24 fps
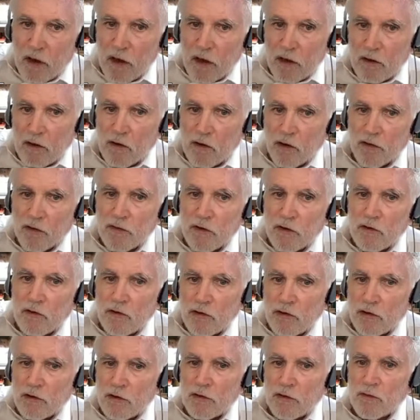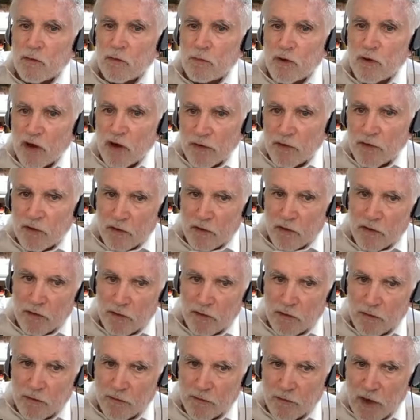And of course, it turns
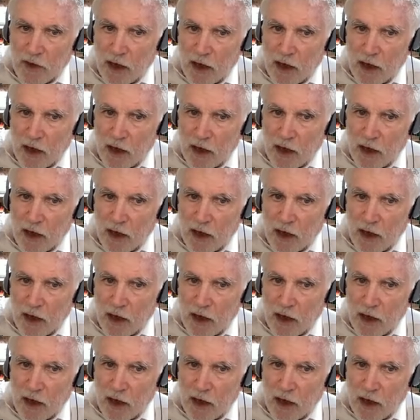prisons,